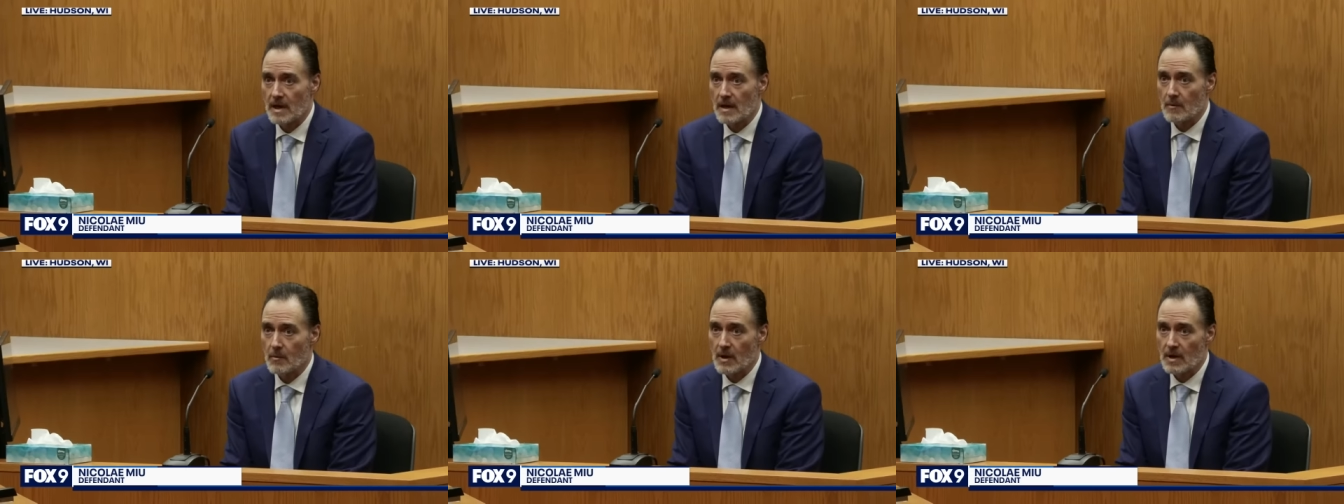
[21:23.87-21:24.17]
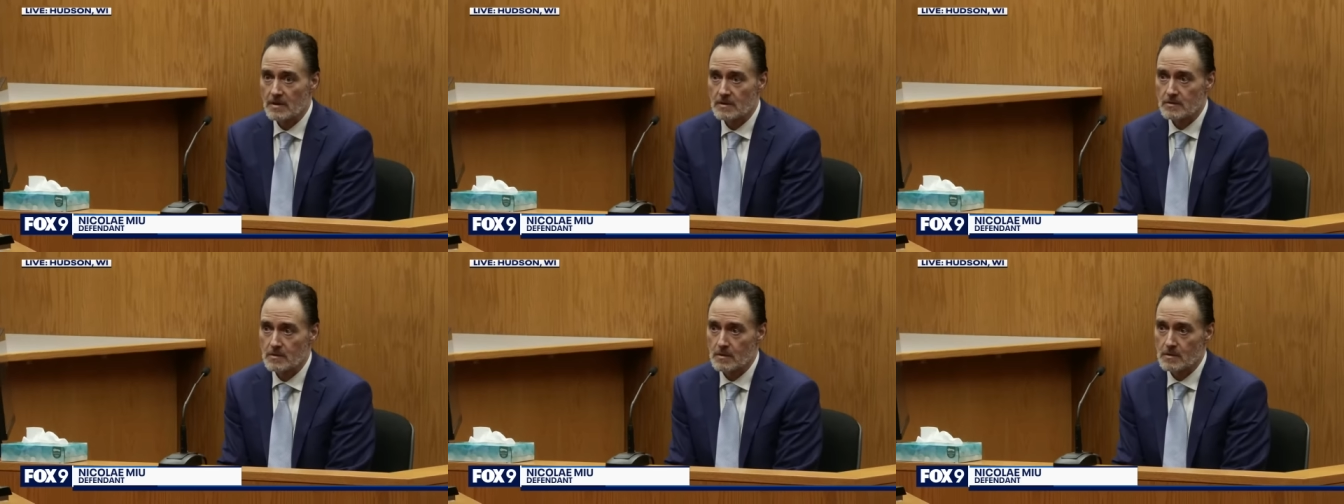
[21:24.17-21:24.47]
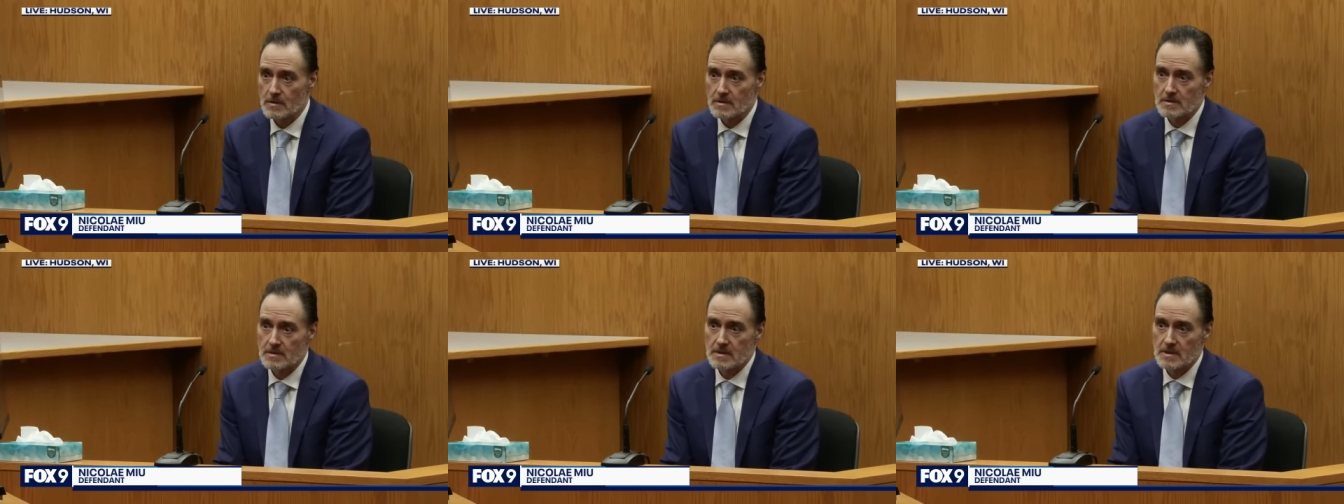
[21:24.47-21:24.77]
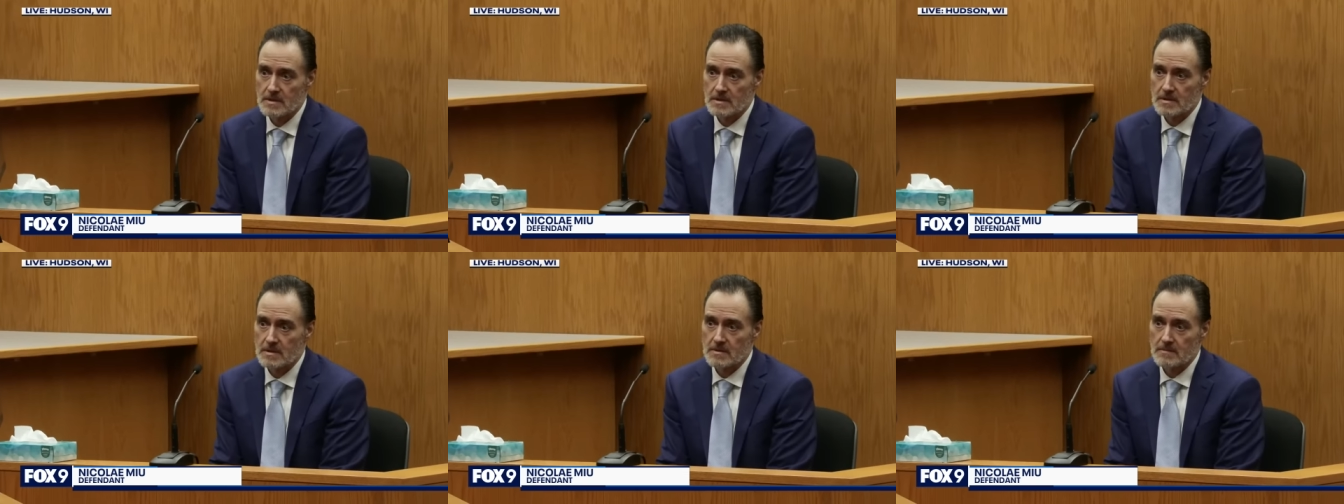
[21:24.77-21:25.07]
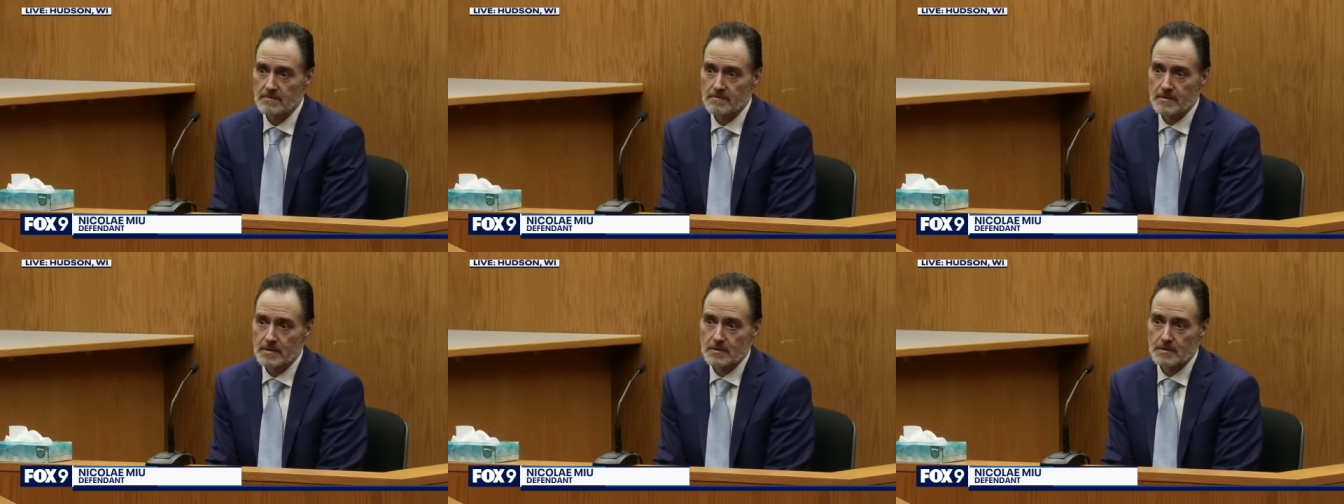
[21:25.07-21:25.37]
I walked towards this. The
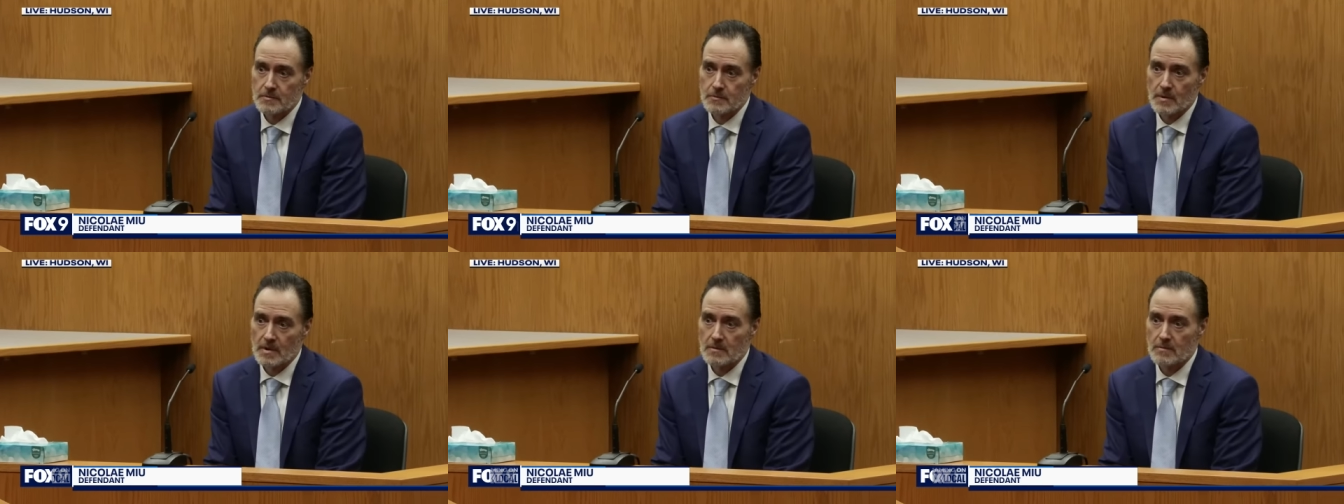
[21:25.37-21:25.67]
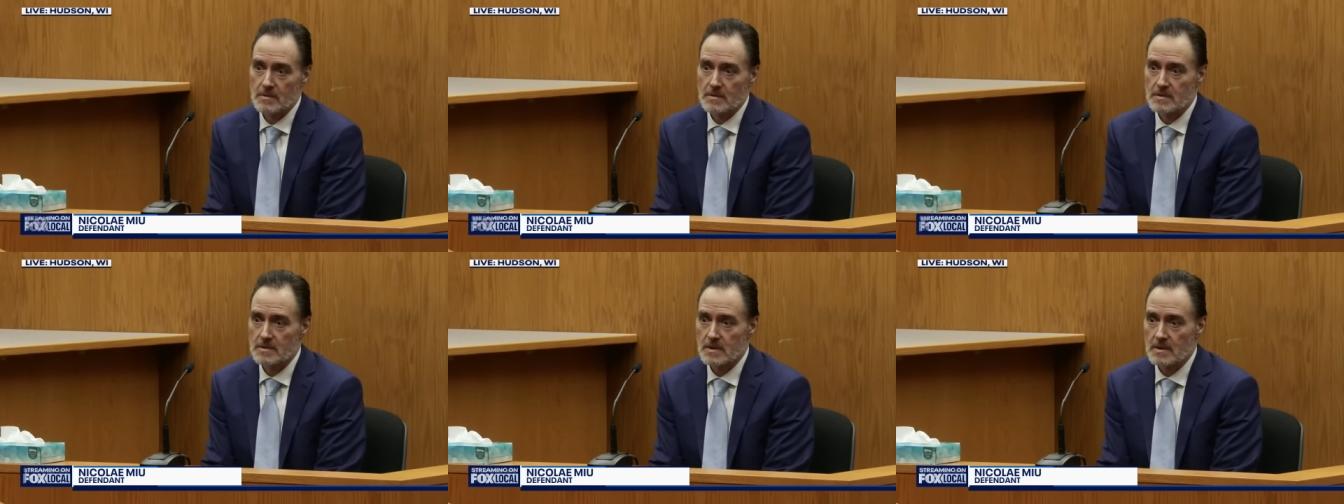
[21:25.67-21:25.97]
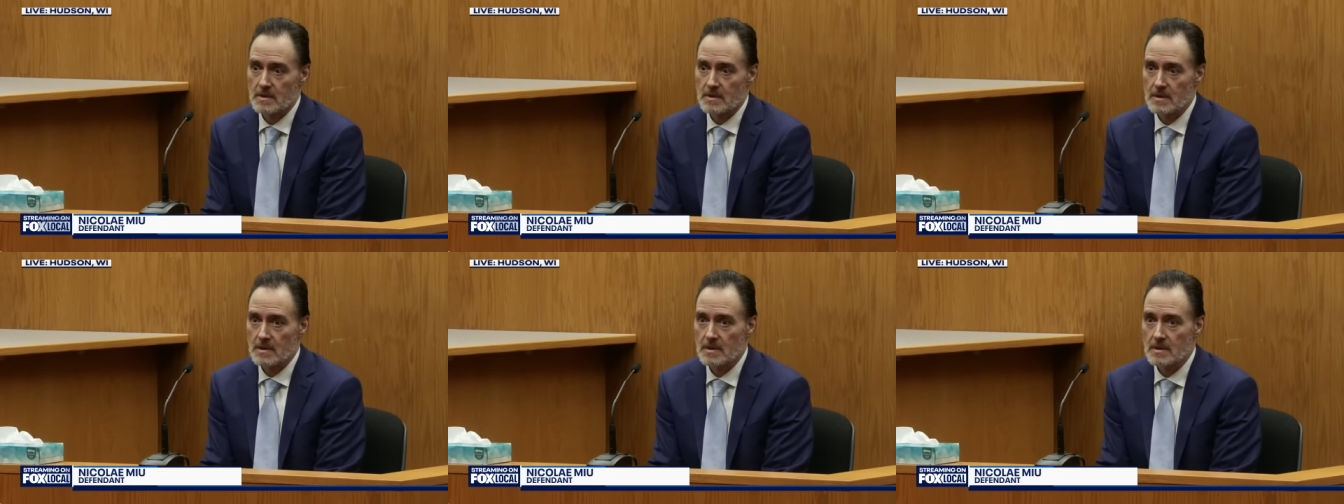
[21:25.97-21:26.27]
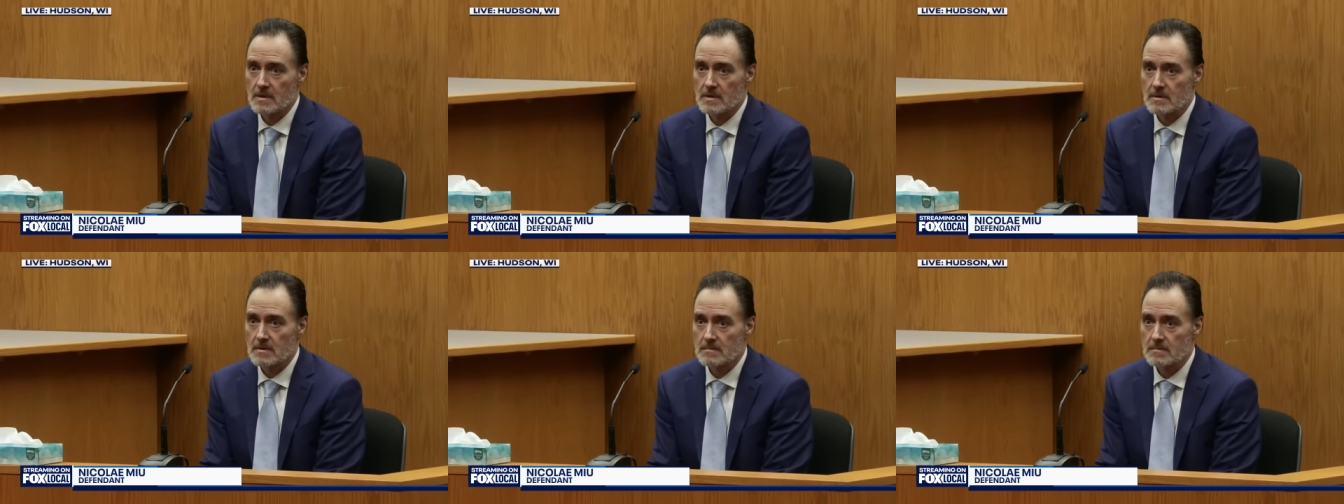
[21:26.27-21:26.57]
first one was a,